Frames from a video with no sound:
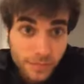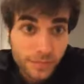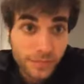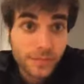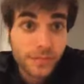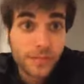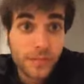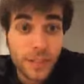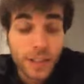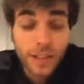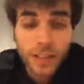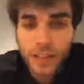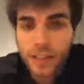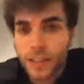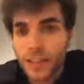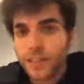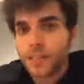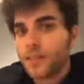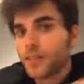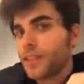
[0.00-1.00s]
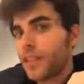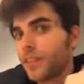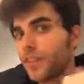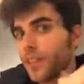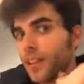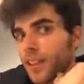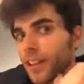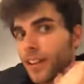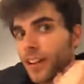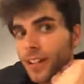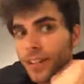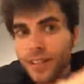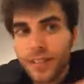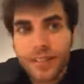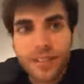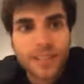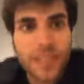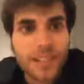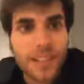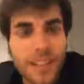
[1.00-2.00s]
Looking a little different, huh?
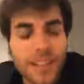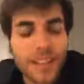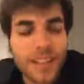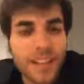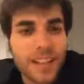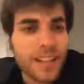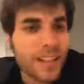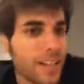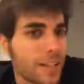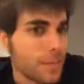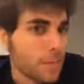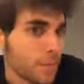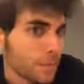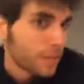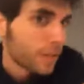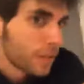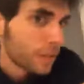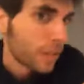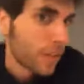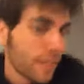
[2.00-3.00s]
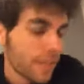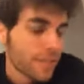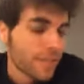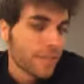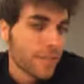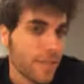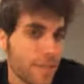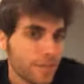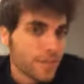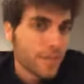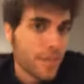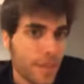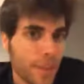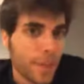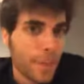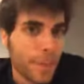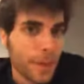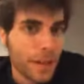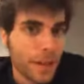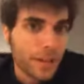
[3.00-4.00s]
Growing the
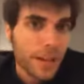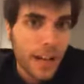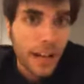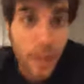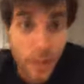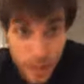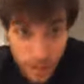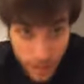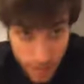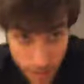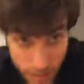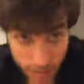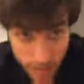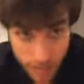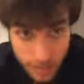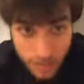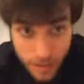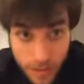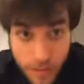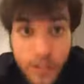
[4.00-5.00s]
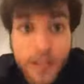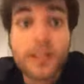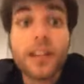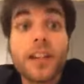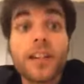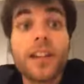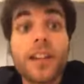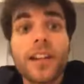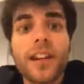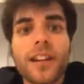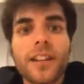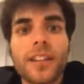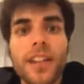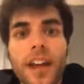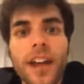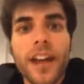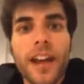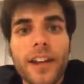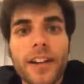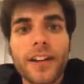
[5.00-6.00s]
beard out and got the
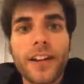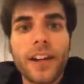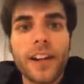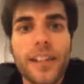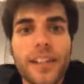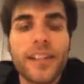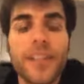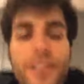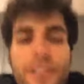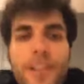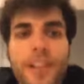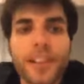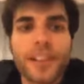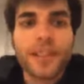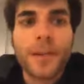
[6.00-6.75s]
haircut and everything.